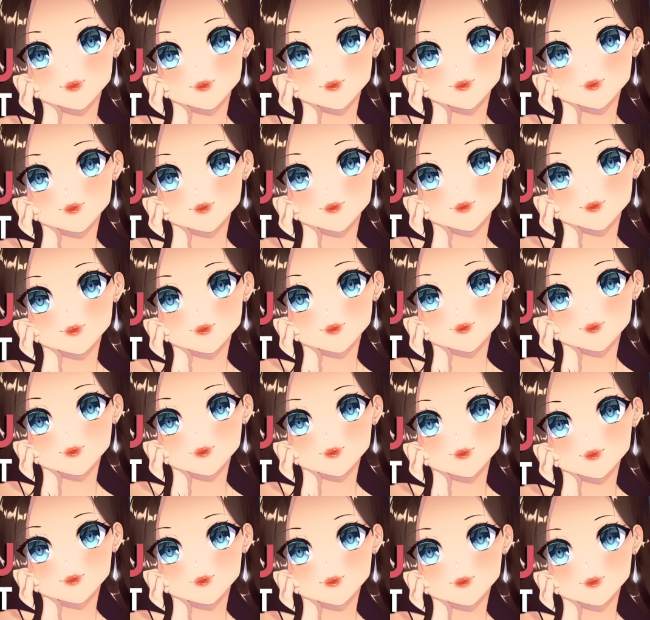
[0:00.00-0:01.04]
Well,
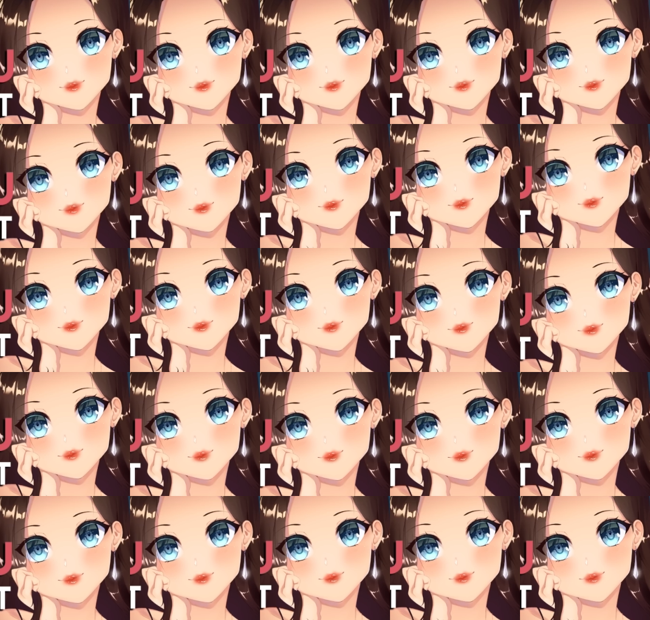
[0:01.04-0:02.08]
I'm going to take care of
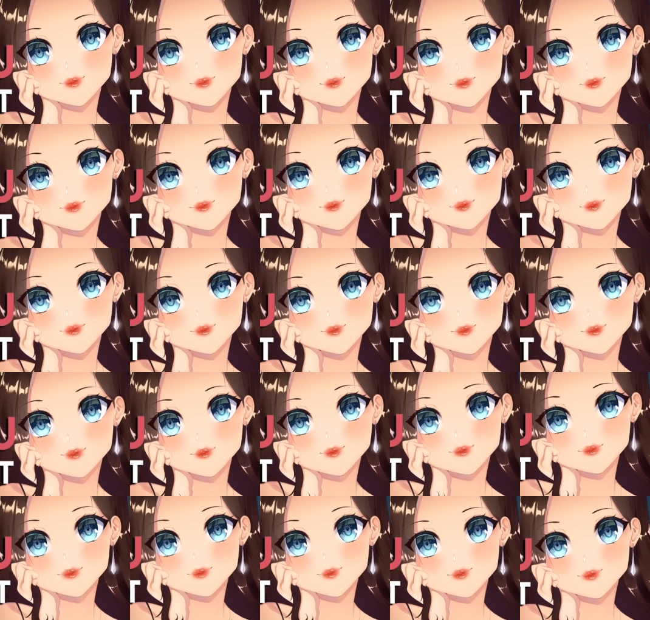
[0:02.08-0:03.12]
you, like I
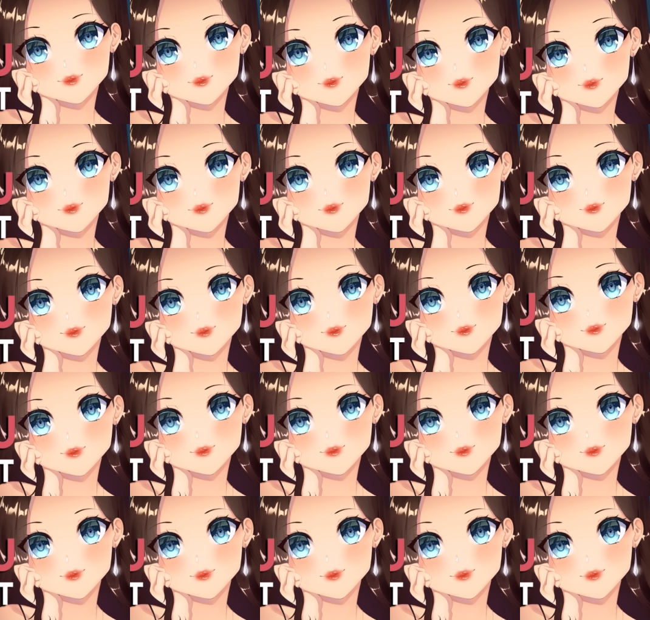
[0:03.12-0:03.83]
always do.